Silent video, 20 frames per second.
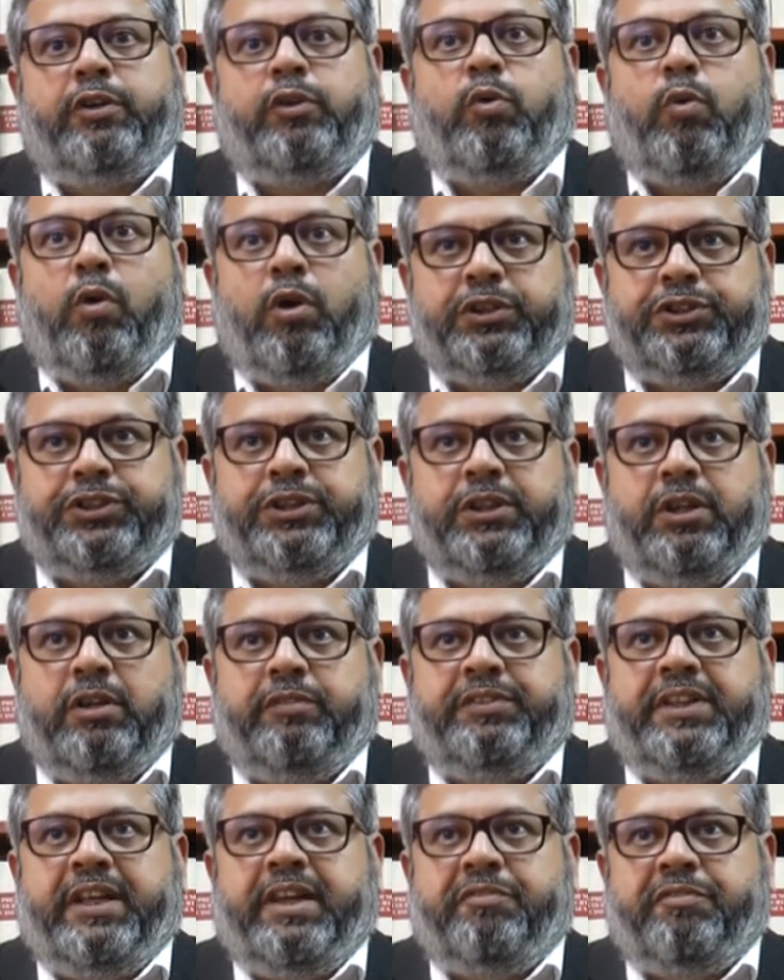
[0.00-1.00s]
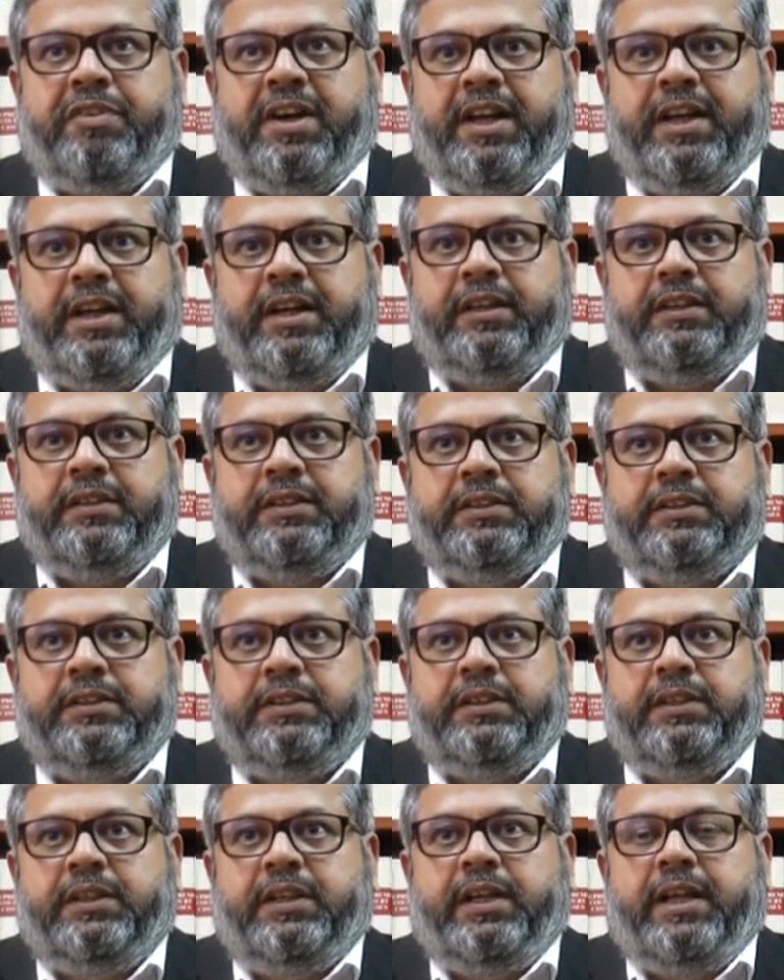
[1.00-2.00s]
quashing of the FIR.
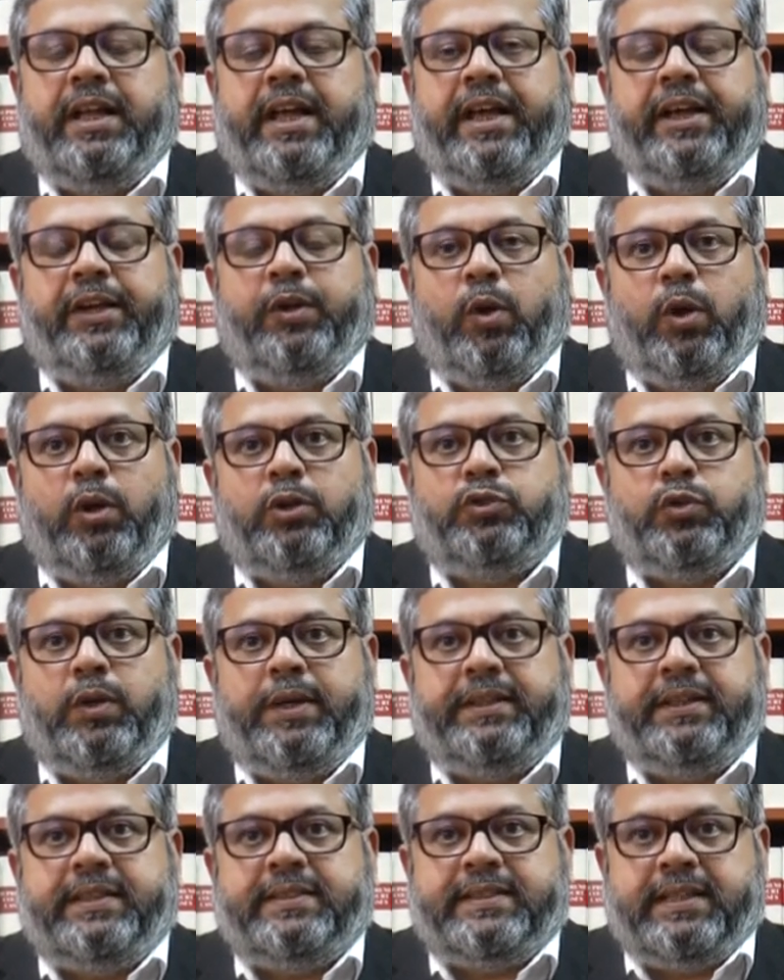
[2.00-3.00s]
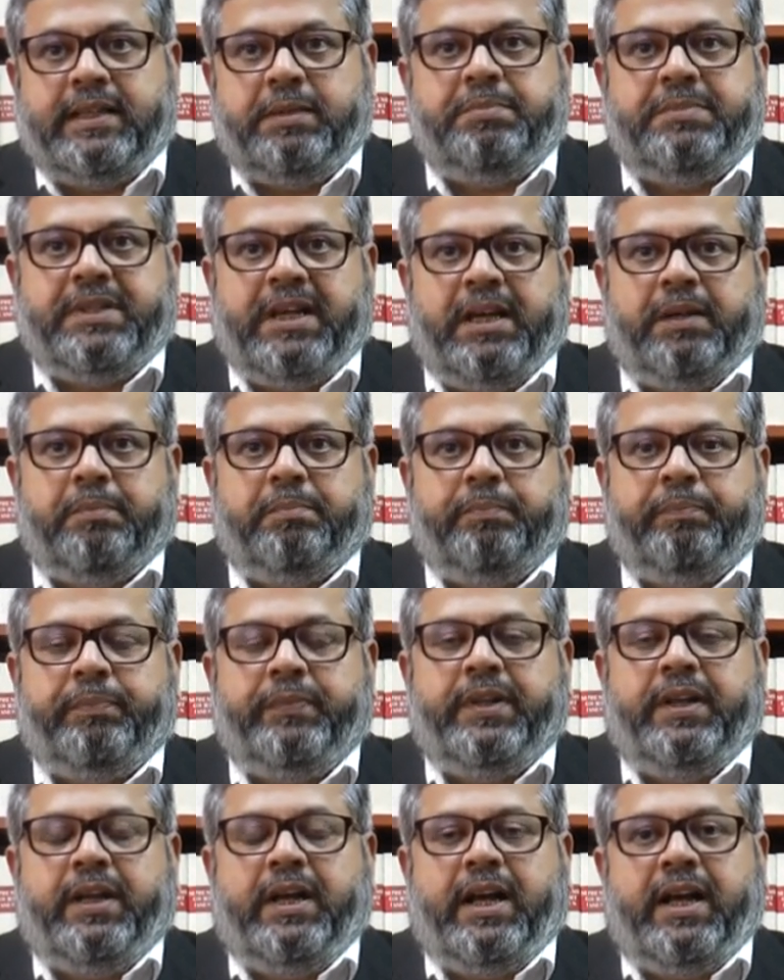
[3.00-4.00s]
And also at the same time,
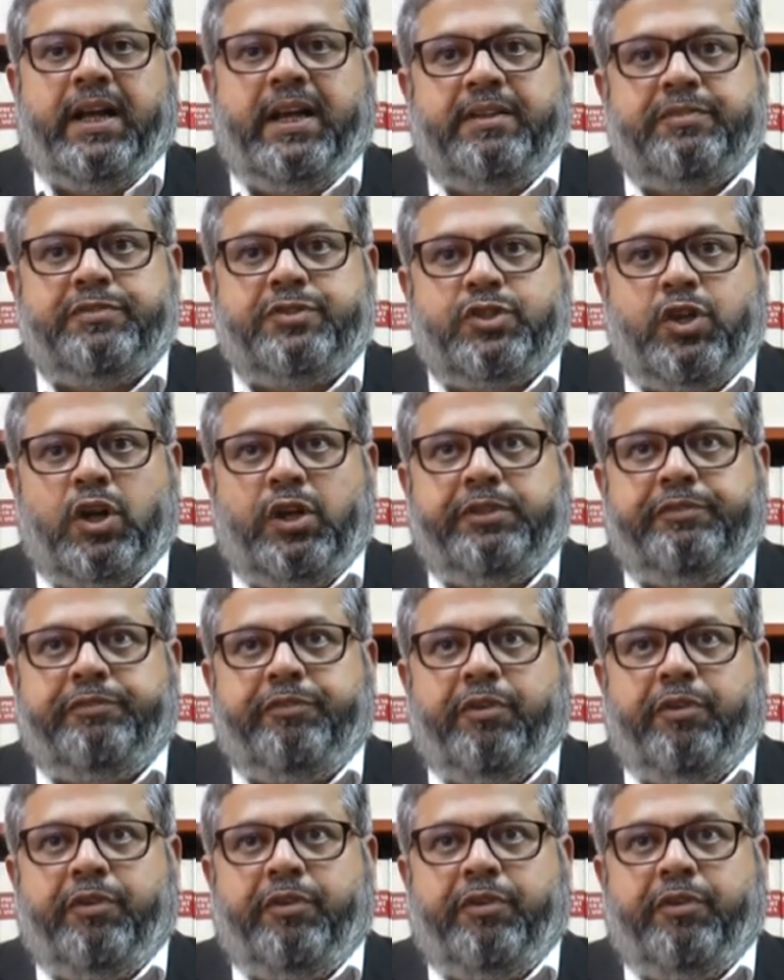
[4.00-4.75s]
I have sought